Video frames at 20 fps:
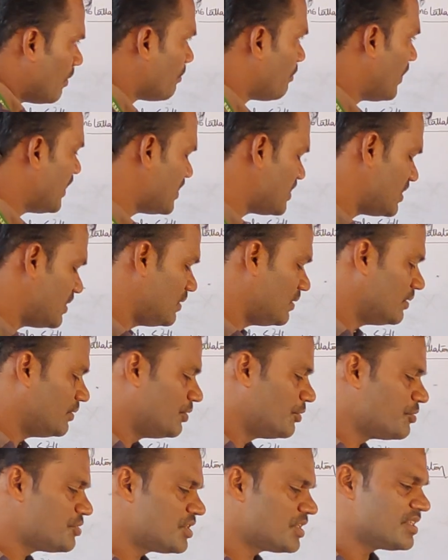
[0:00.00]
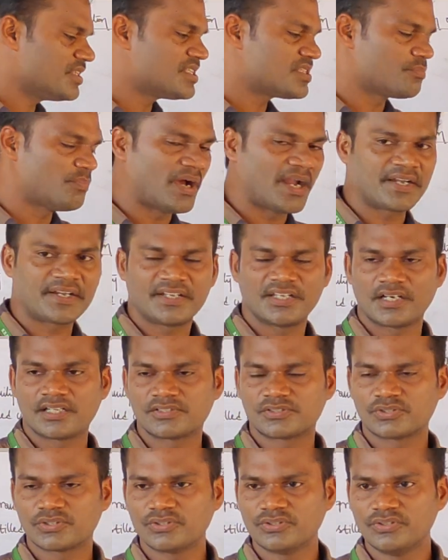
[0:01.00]
By using this battery
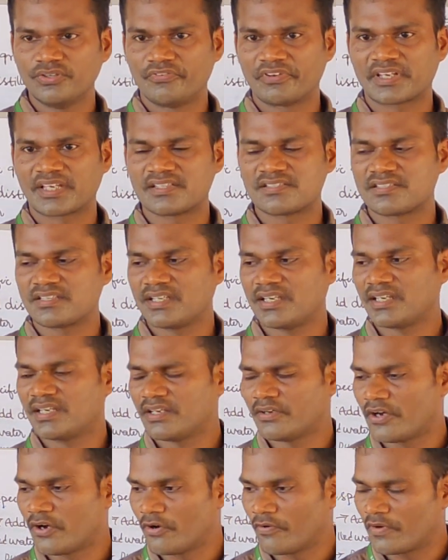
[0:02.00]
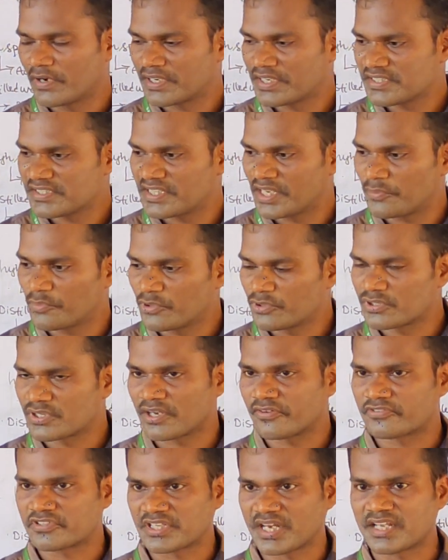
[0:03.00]
also, we can say what is the
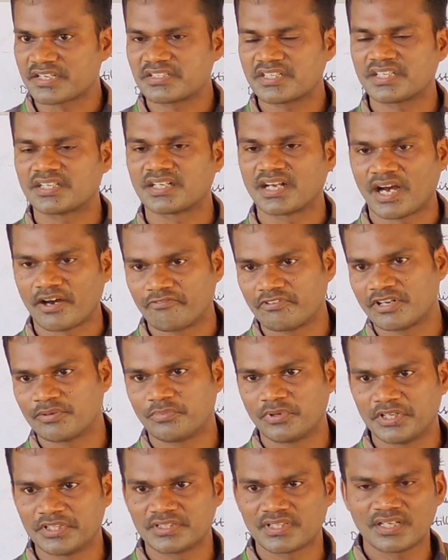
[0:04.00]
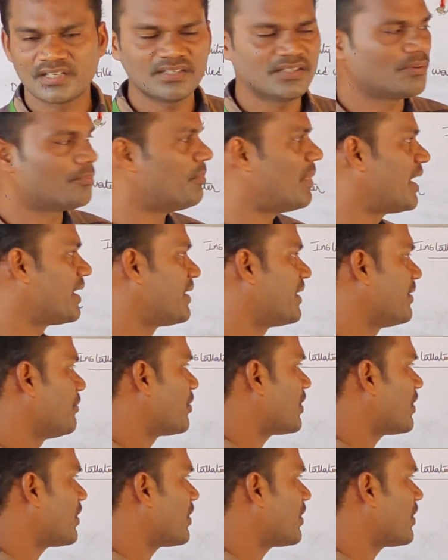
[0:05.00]
amount of charging available in the battery.